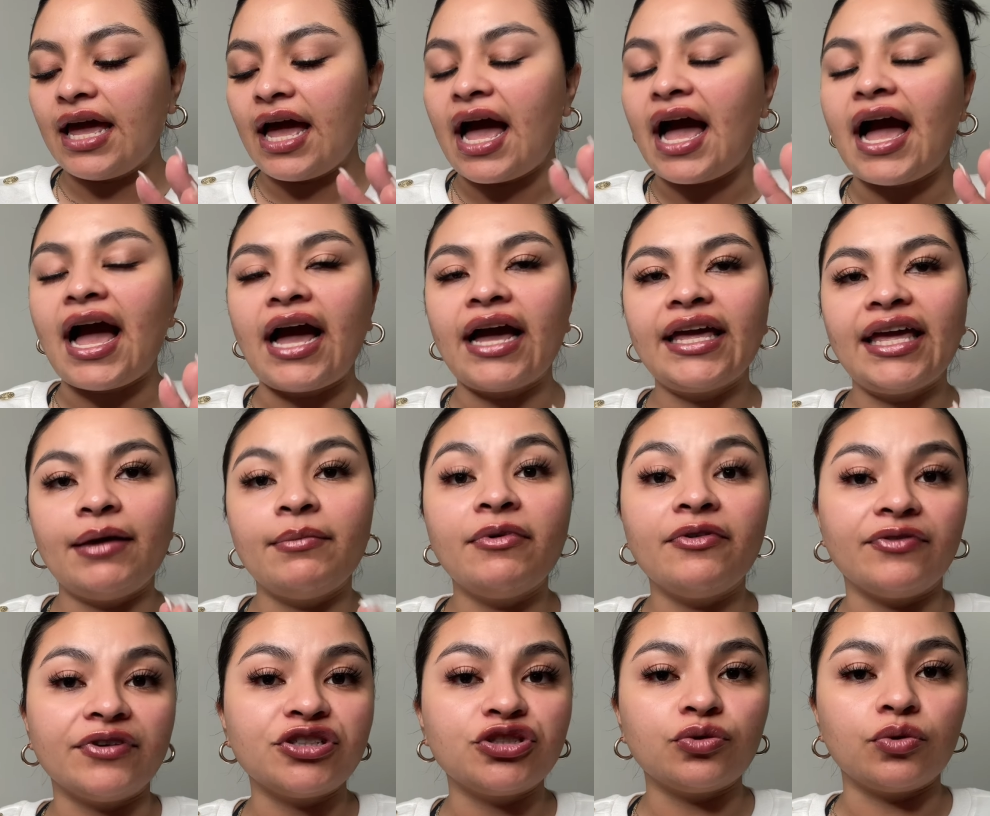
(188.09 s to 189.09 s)
I am a
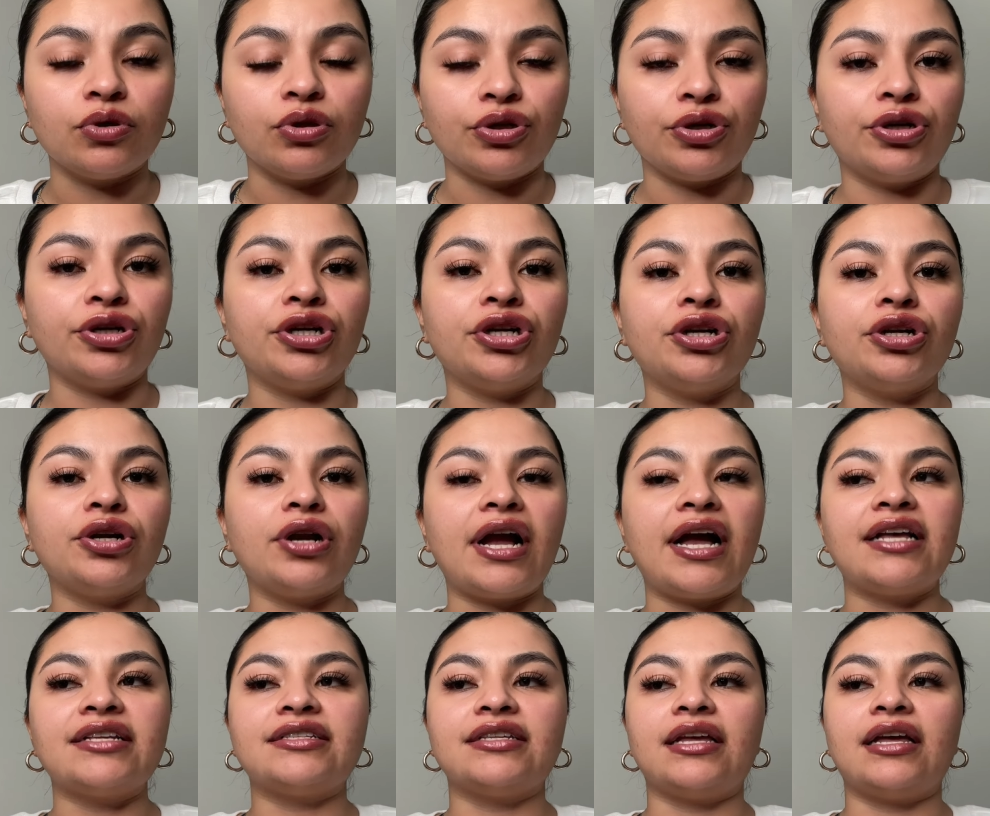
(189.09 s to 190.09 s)
visual learner
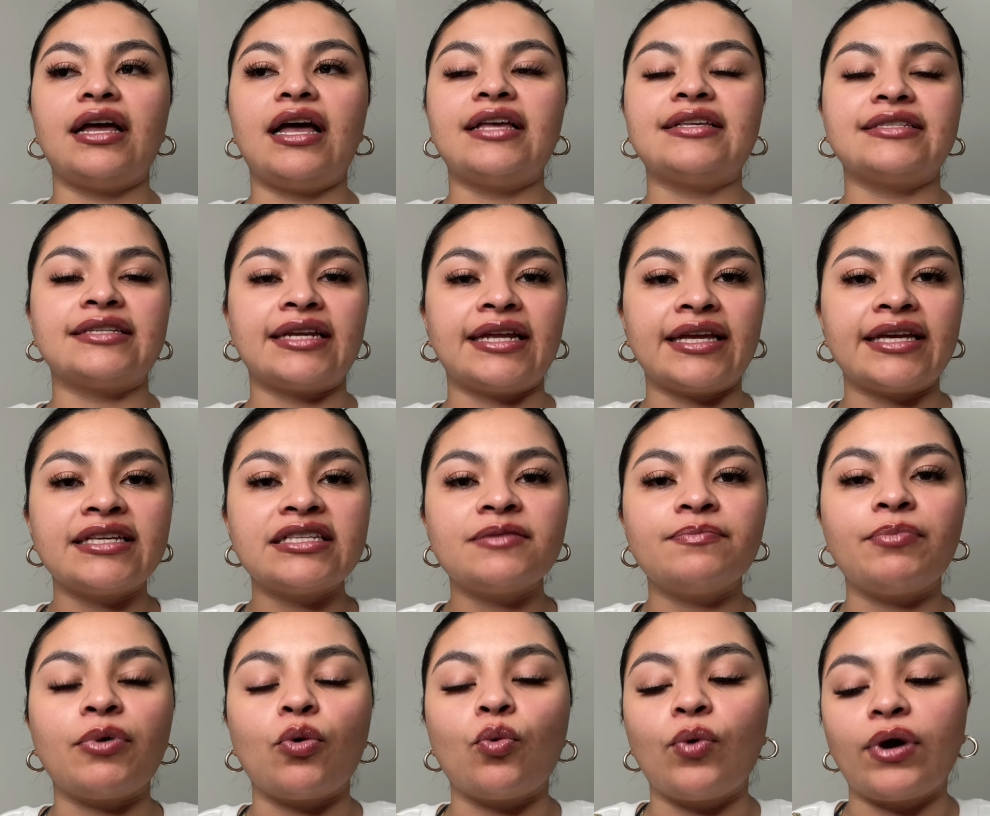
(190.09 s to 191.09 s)
as it is,
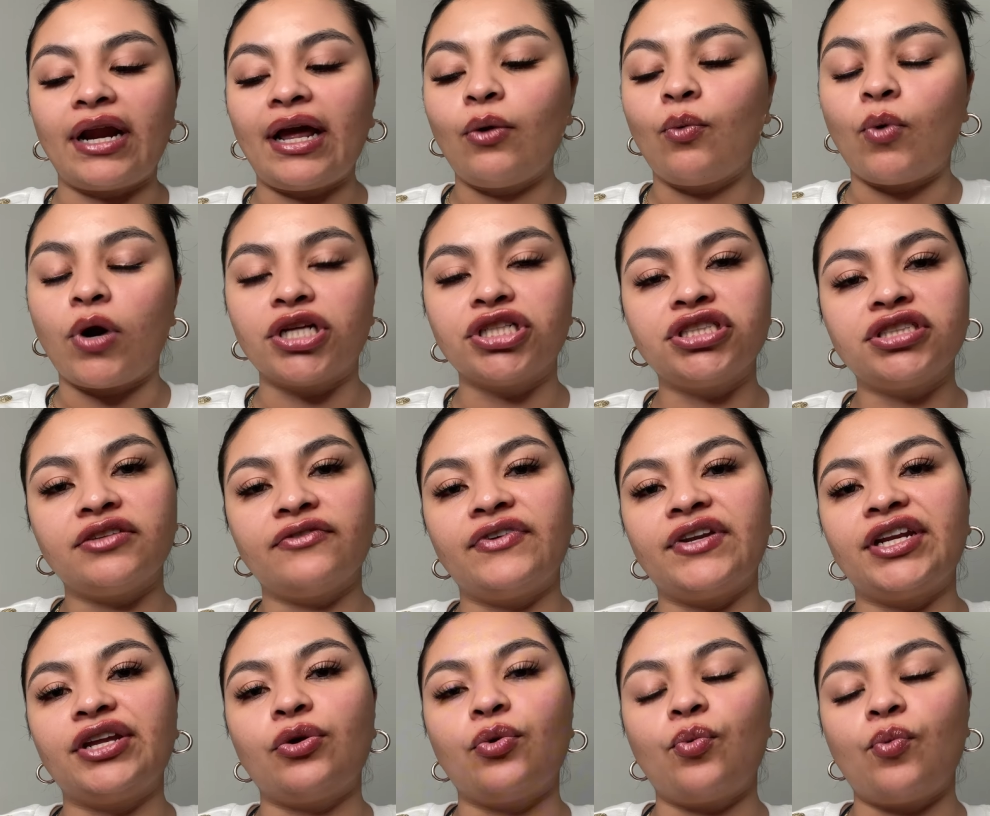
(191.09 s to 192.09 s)
but when I watch the
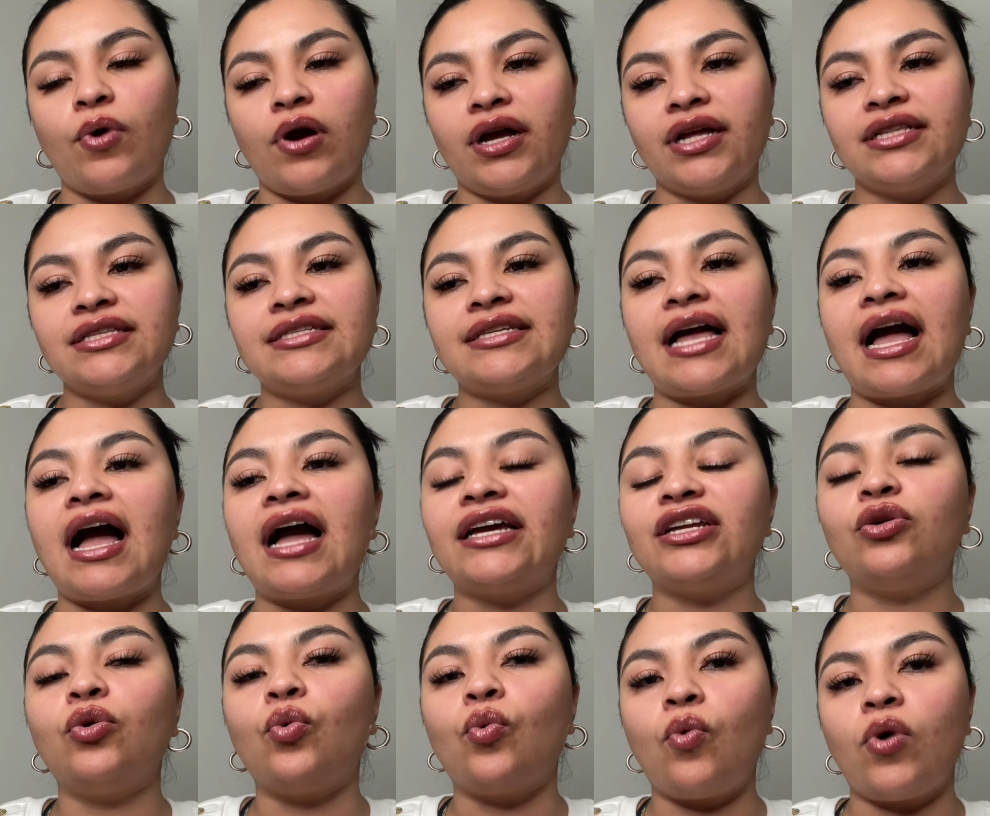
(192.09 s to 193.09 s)
video once, I
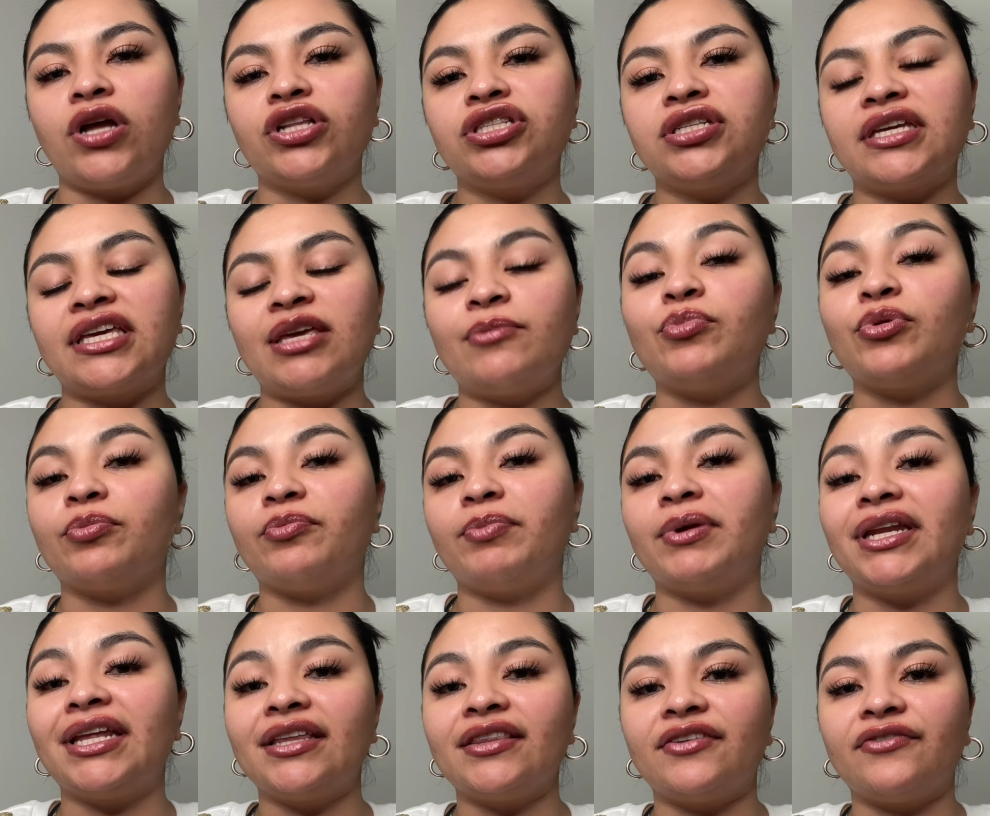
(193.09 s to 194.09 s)
don't want to keep
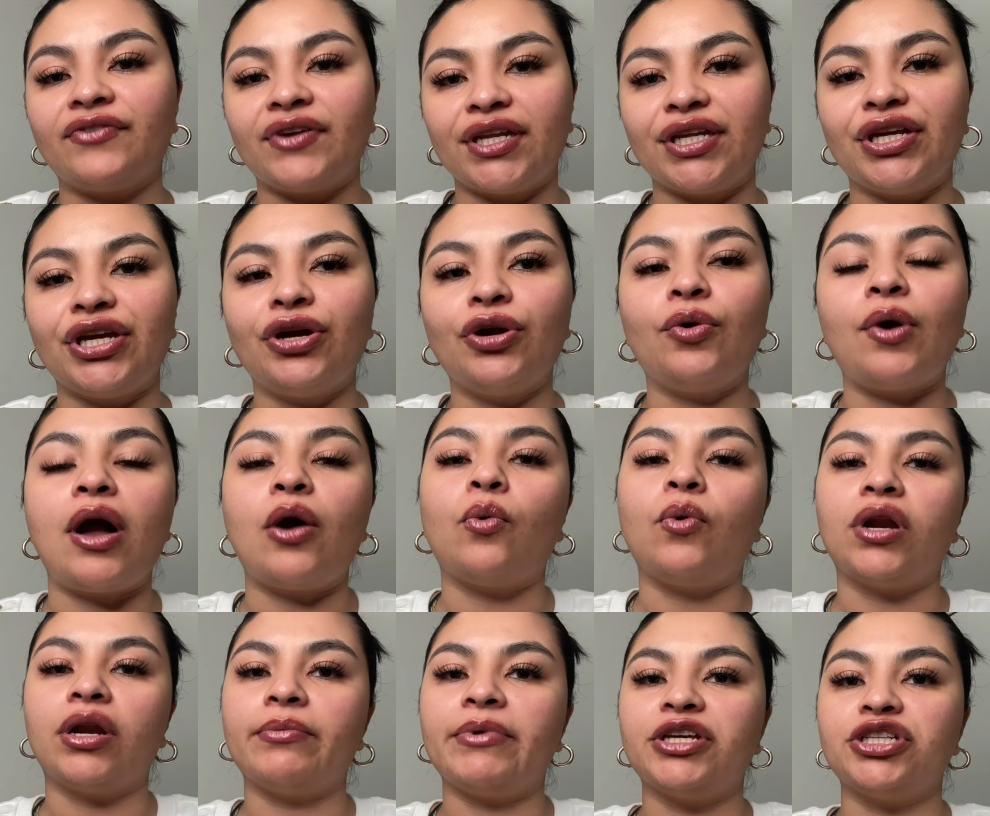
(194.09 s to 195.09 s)
repeating the video. I
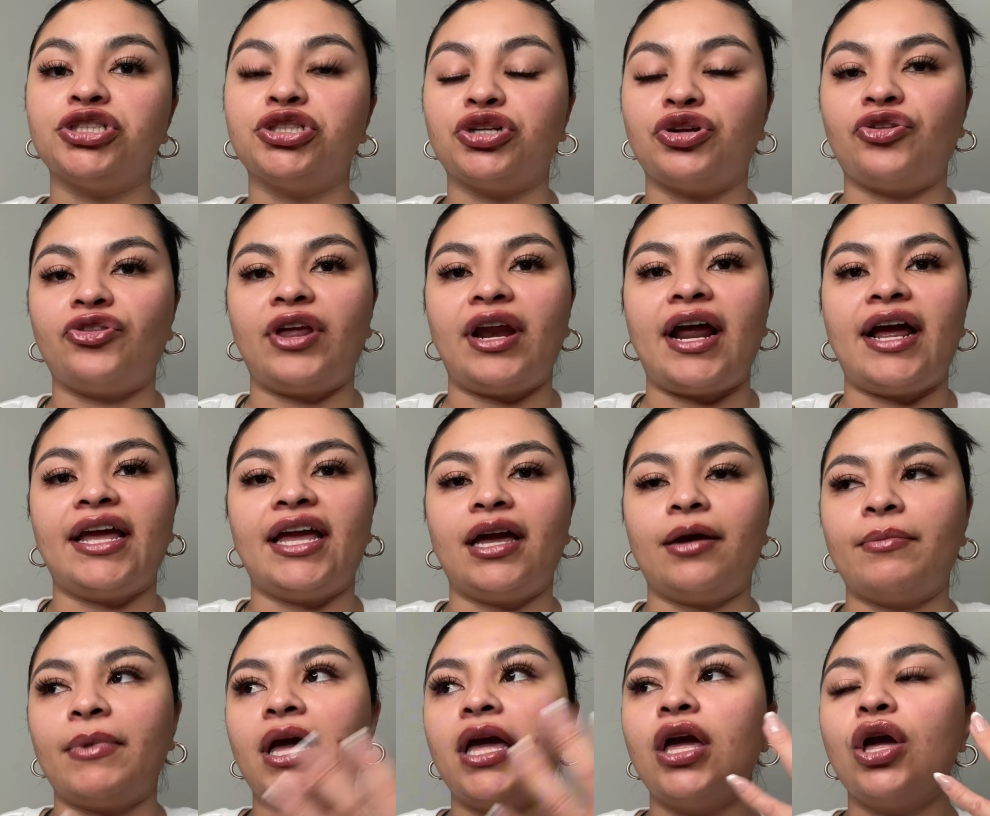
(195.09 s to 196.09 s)
want to make sure that I
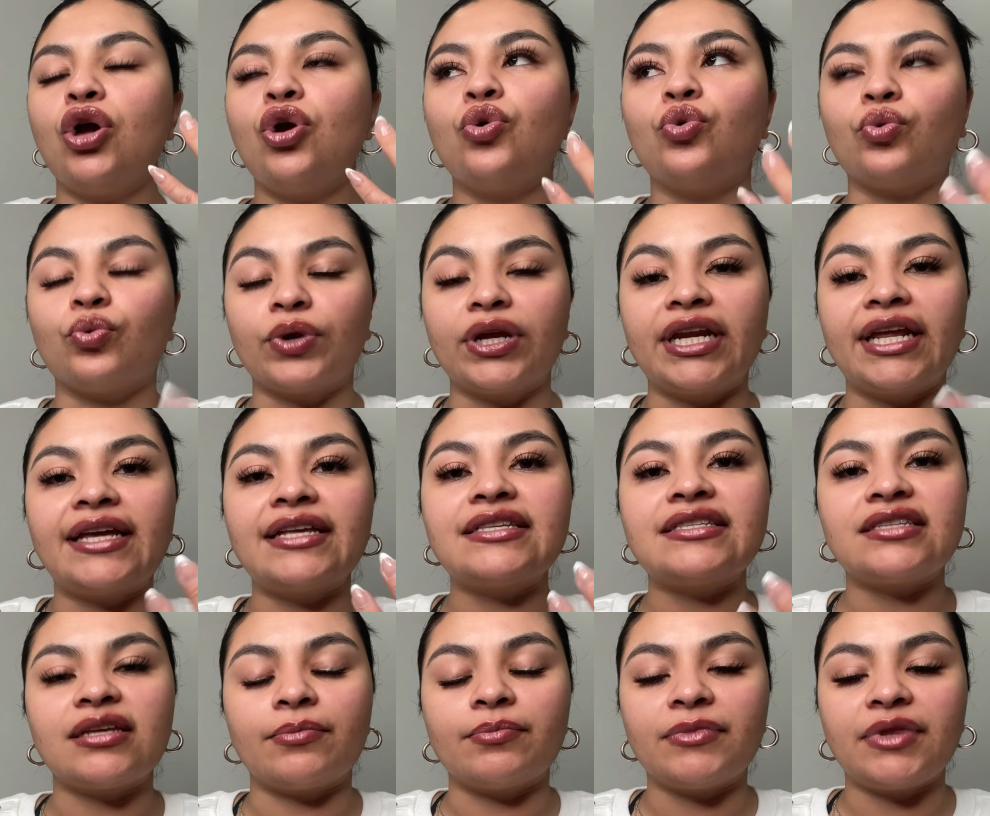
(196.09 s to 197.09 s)
am reading
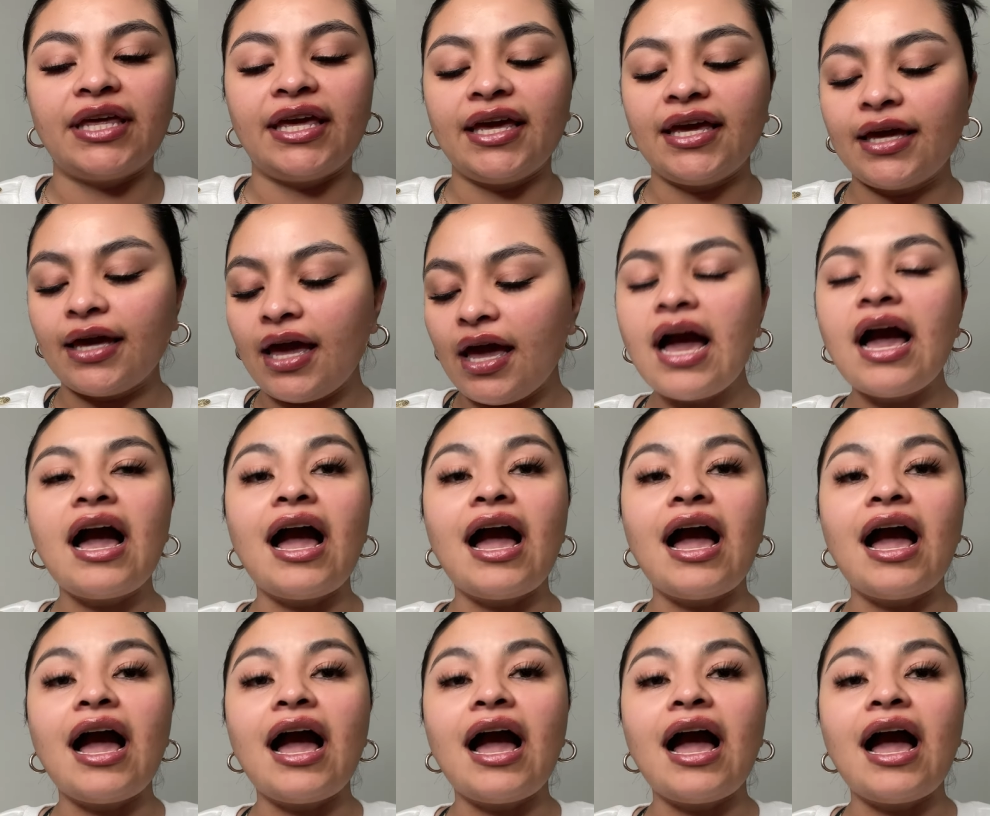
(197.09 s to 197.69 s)
something.